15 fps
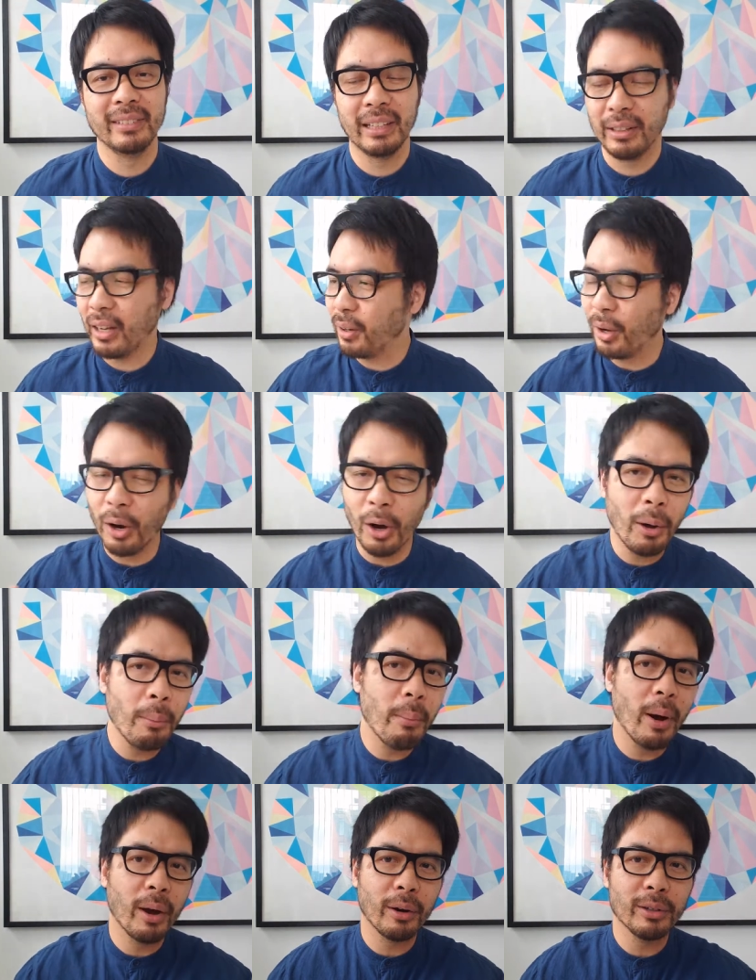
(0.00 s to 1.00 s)
Now, not
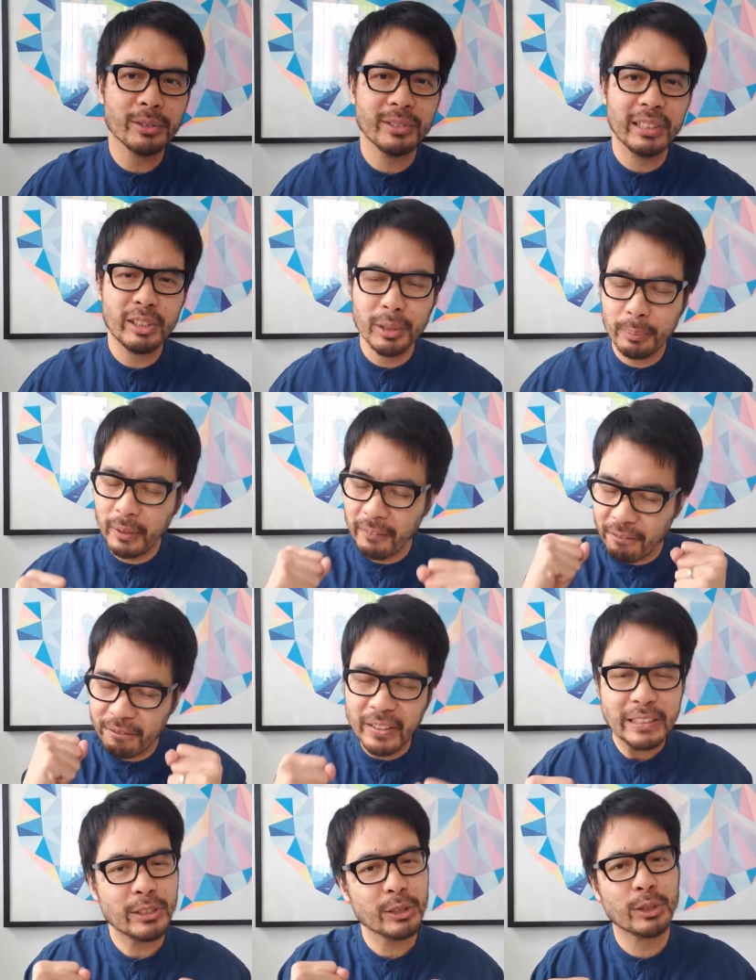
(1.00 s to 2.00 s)
all models need to be
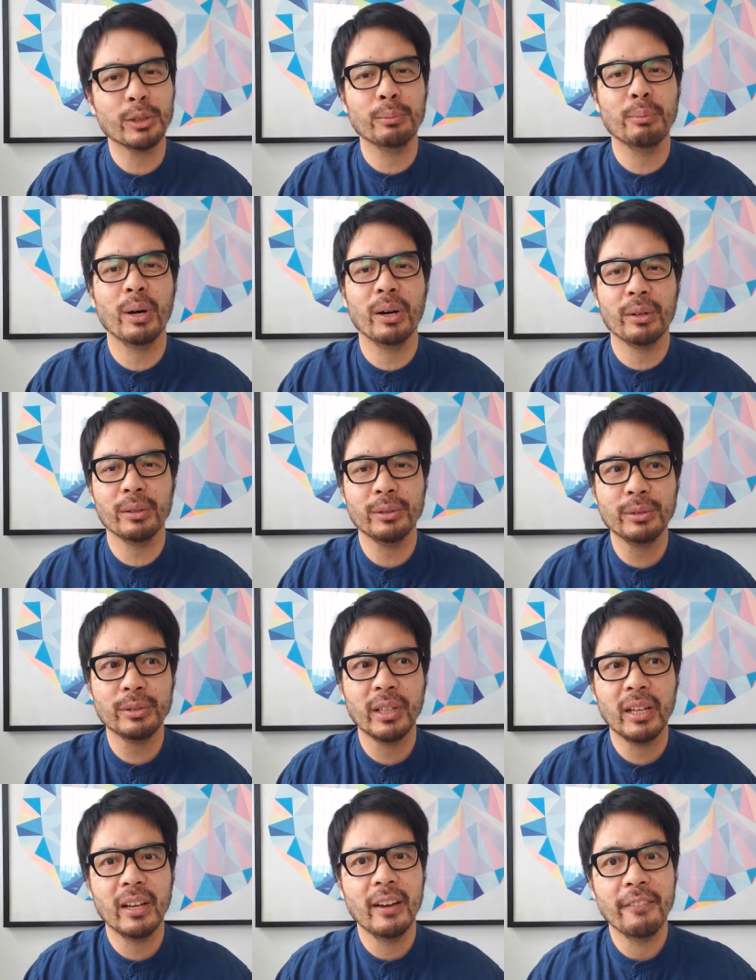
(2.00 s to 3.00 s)
physical
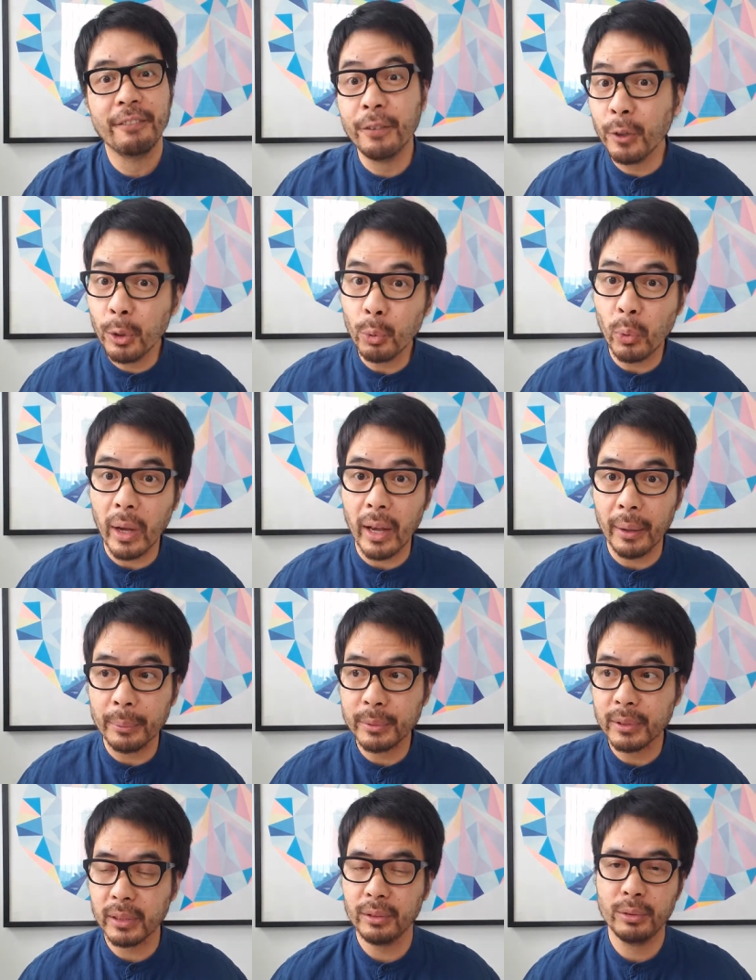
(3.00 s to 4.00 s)
models, Food
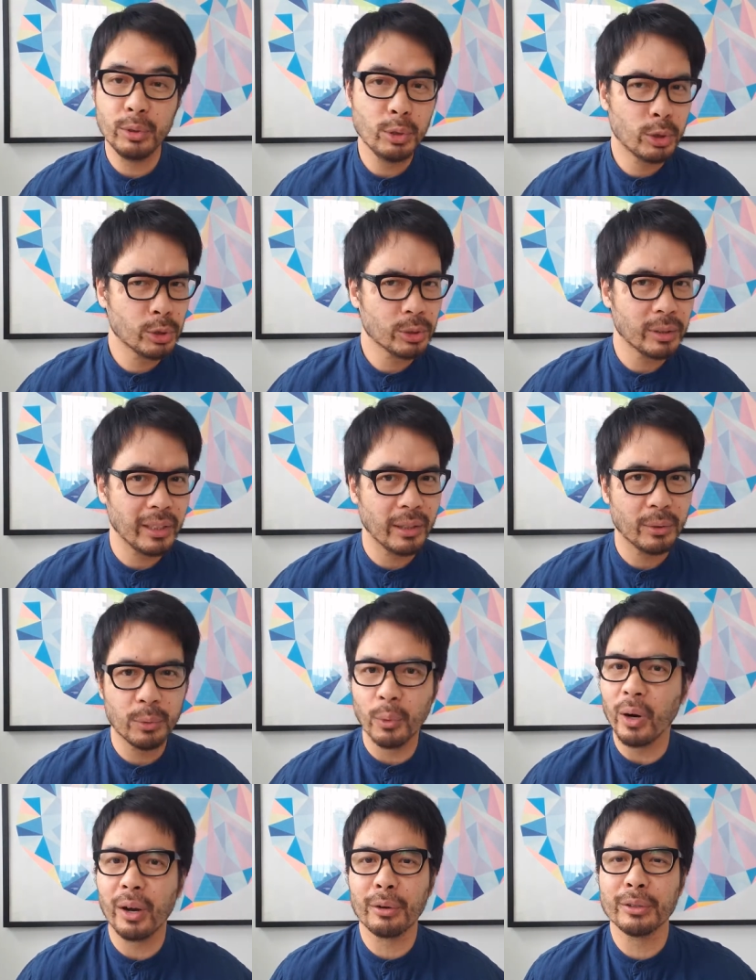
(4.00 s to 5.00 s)
webs and
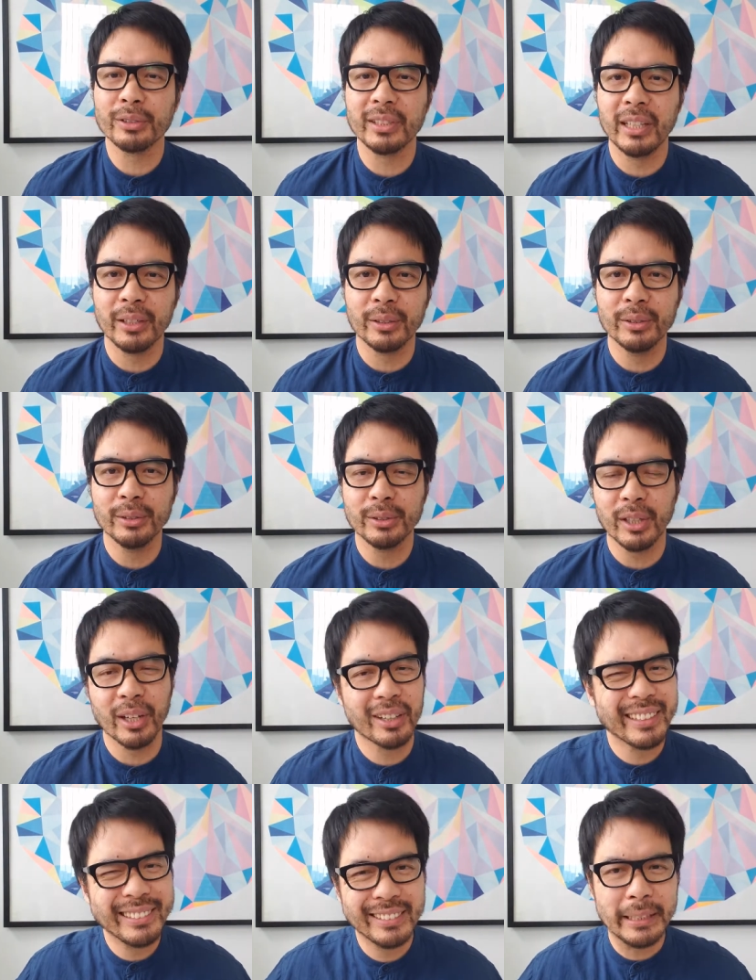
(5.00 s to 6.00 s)
nutrient water cycles
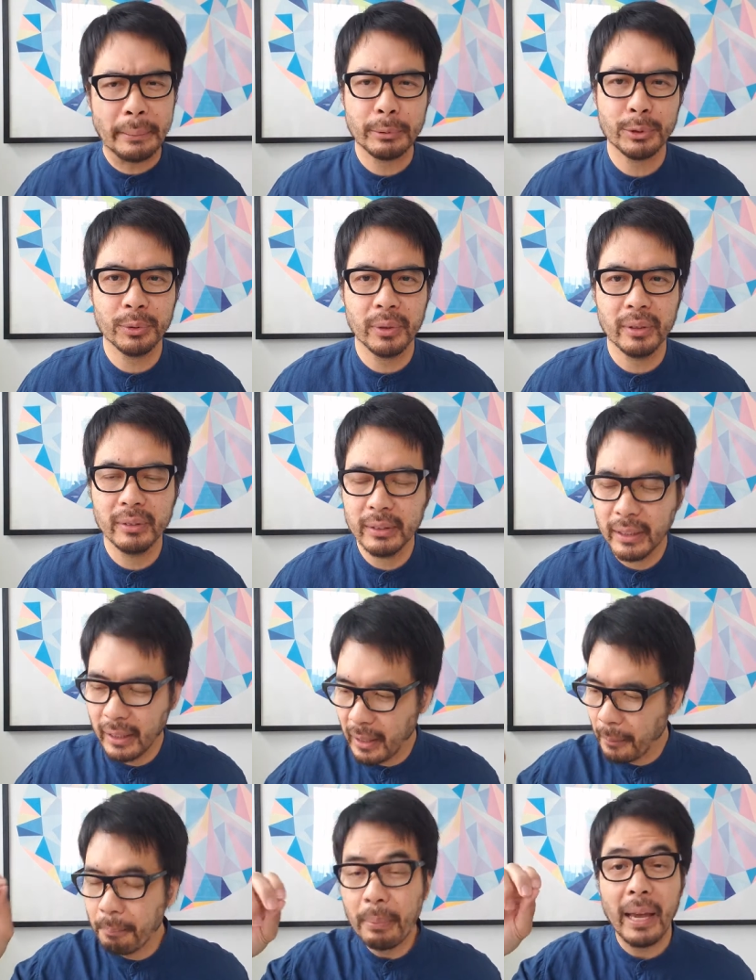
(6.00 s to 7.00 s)
are conceptual,
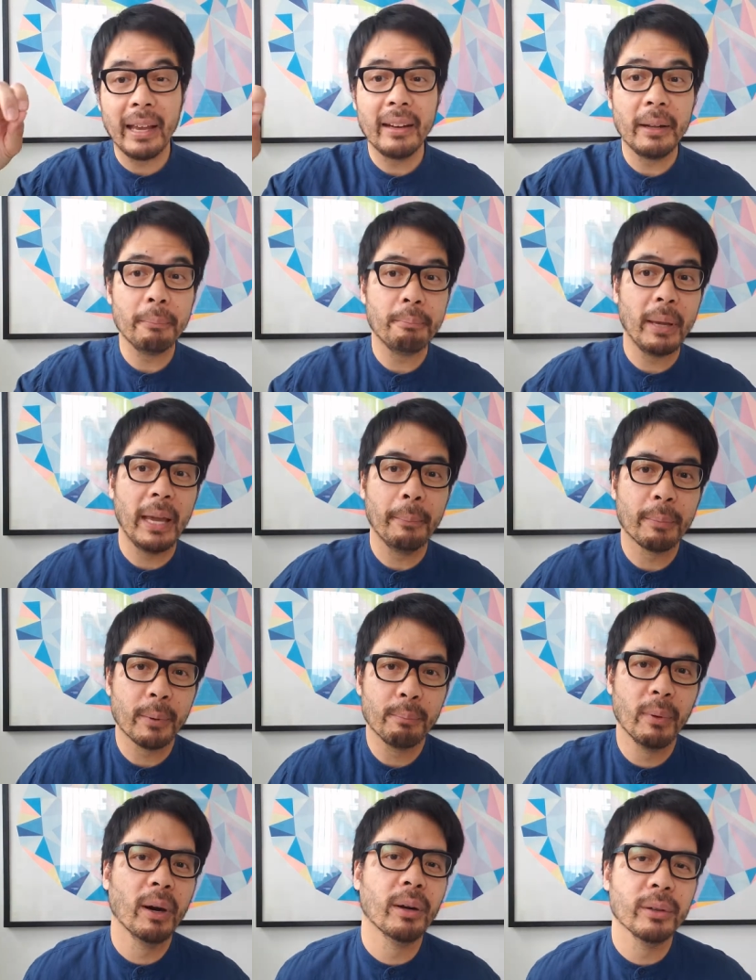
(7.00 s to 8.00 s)
pen and
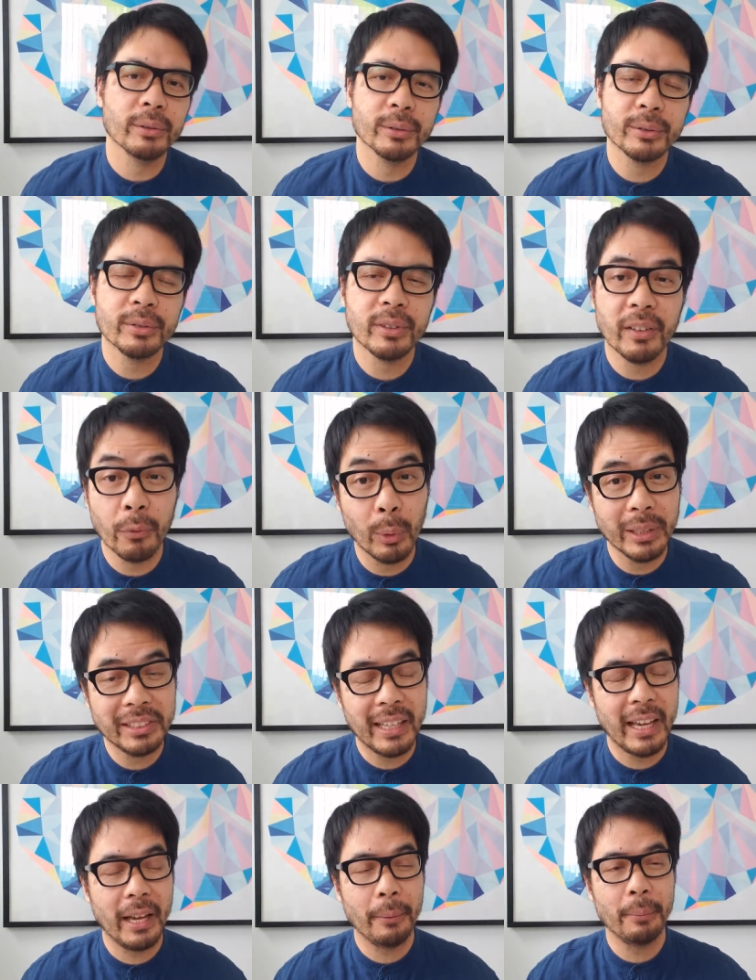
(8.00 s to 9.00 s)
paper models of
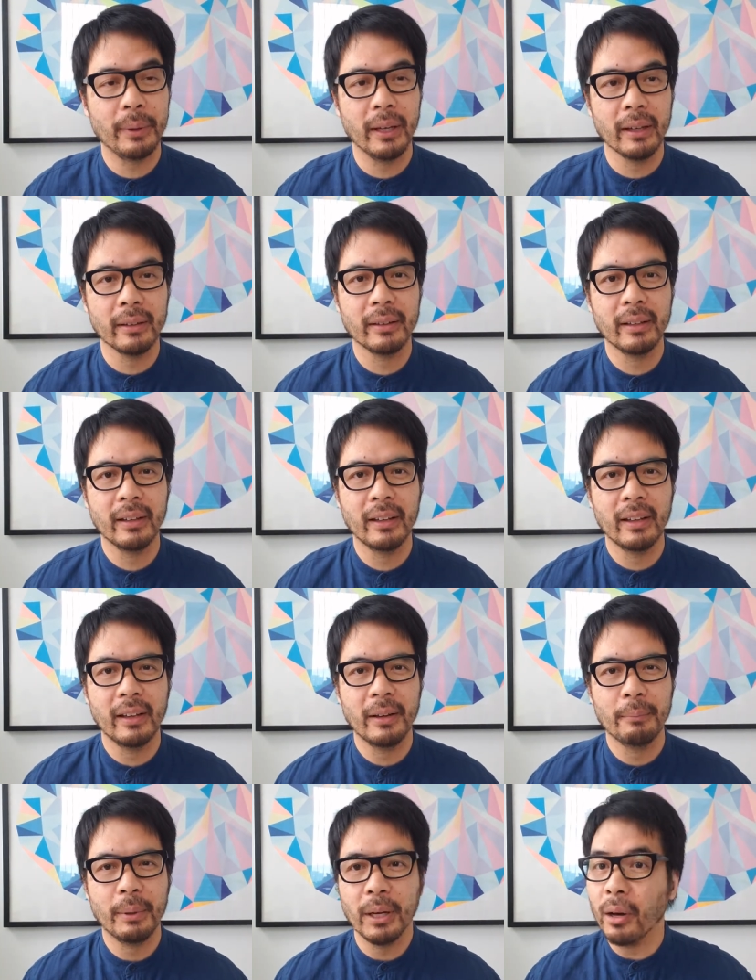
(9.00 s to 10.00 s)
what's happening.
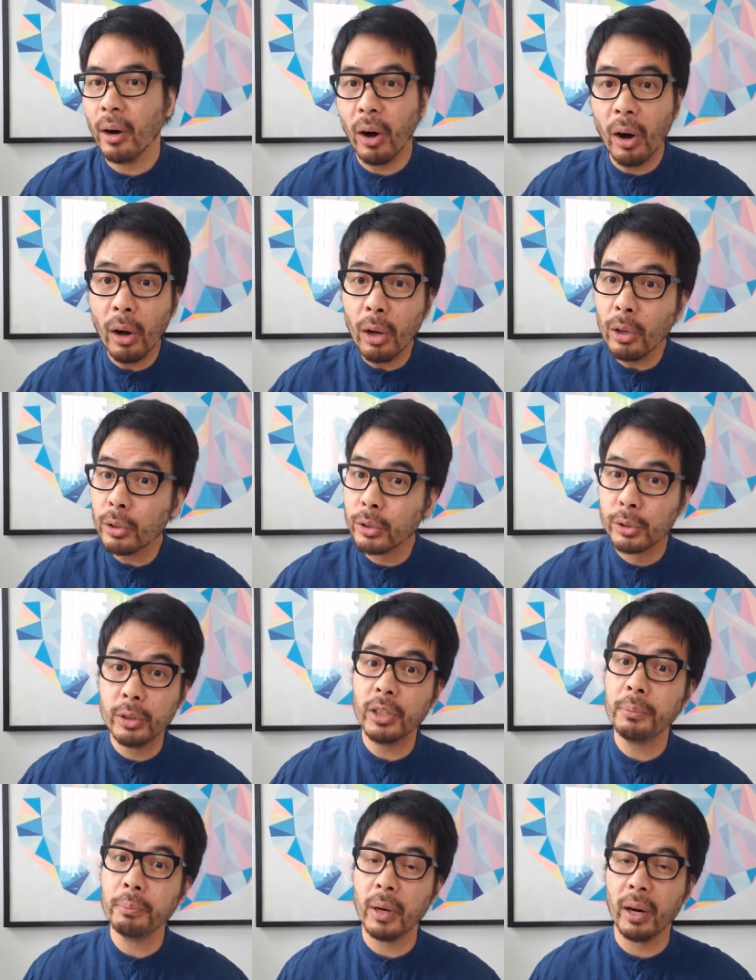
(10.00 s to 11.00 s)
But all
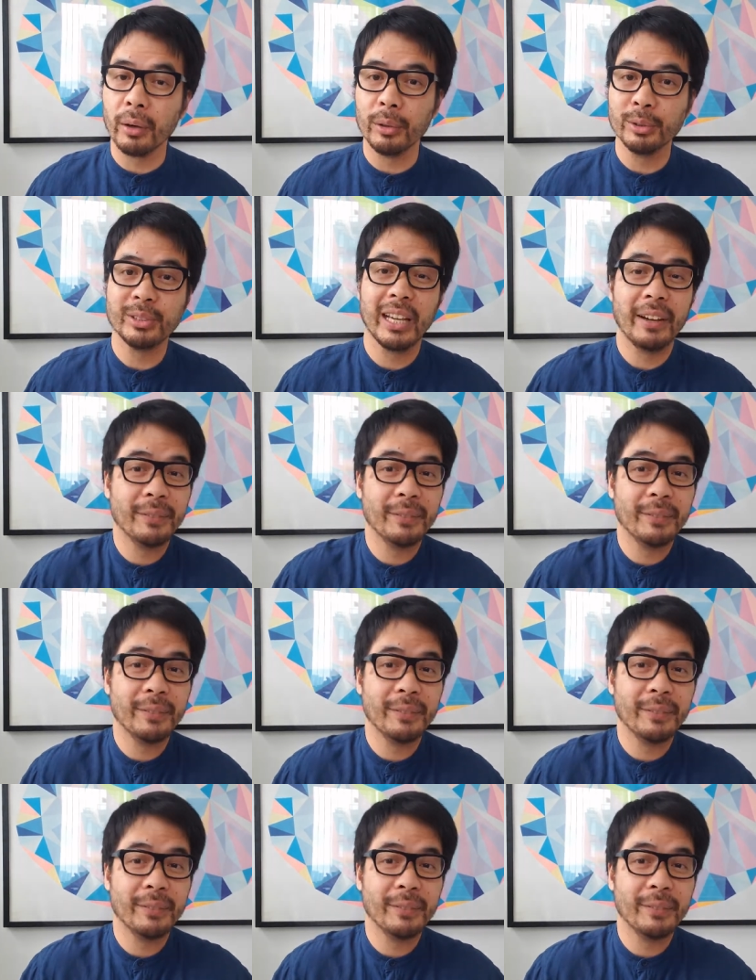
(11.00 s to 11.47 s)
good models